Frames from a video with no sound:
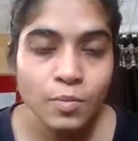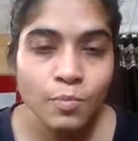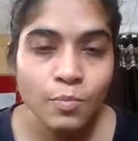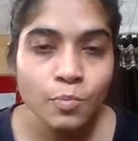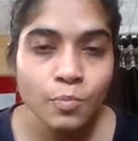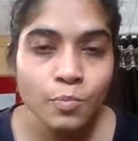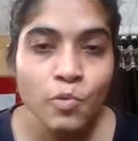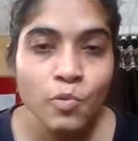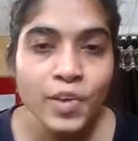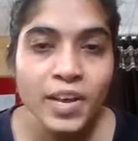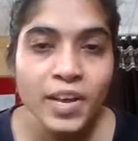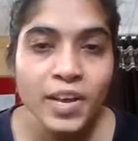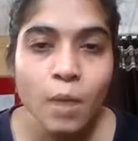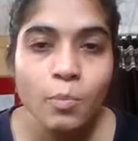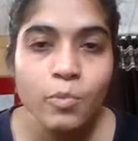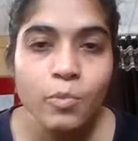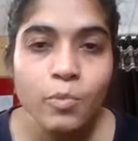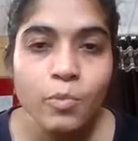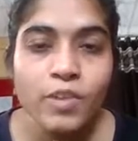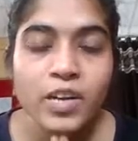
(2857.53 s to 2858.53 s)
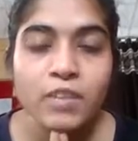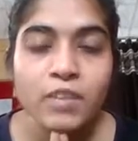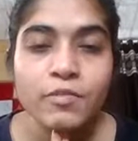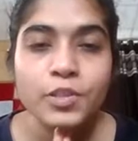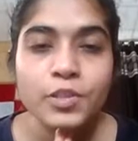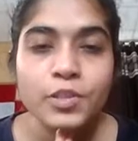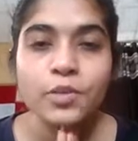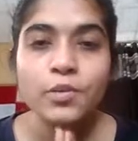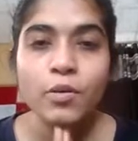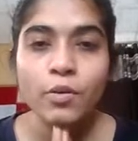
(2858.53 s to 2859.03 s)
Moving upward
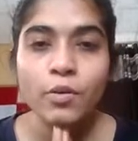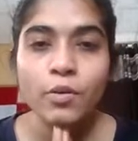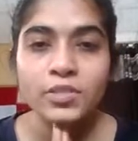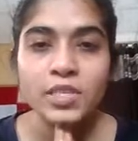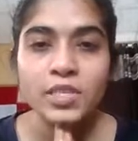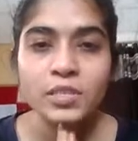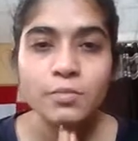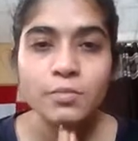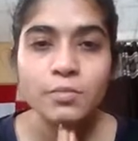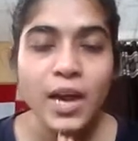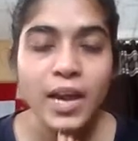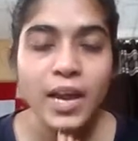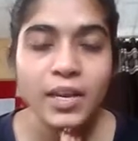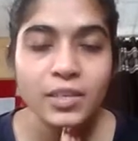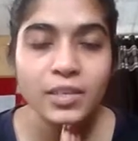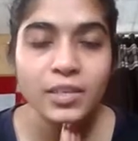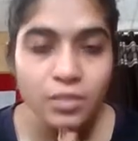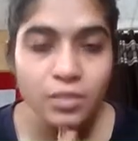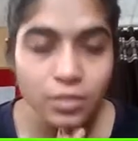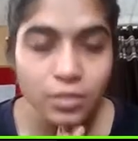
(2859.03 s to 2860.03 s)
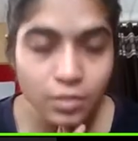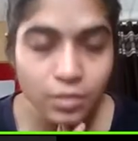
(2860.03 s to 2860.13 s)
with your conscious mind,